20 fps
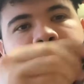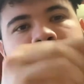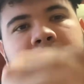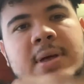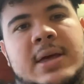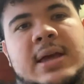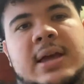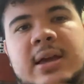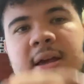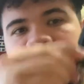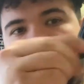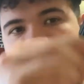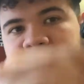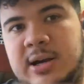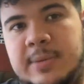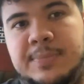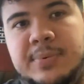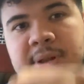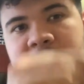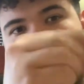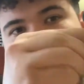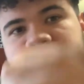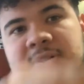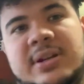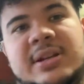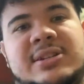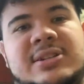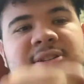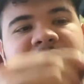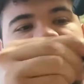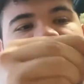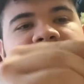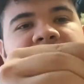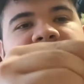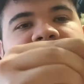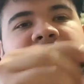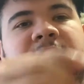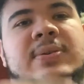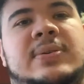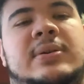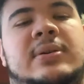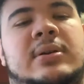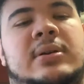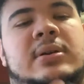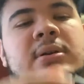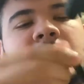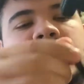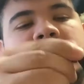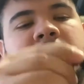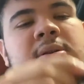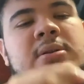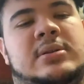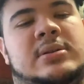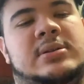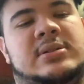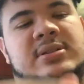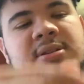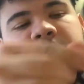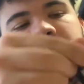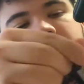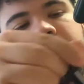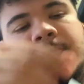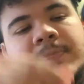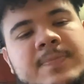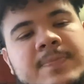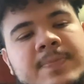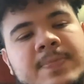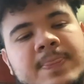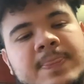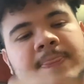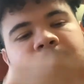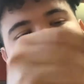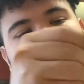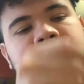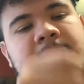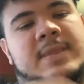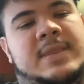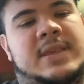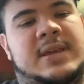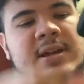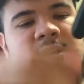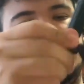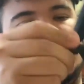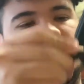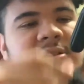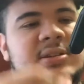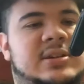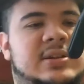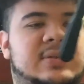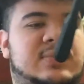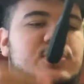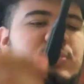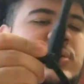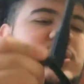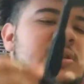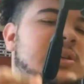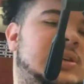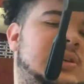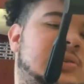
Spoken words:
and get a couple extra inches on it too. So actually really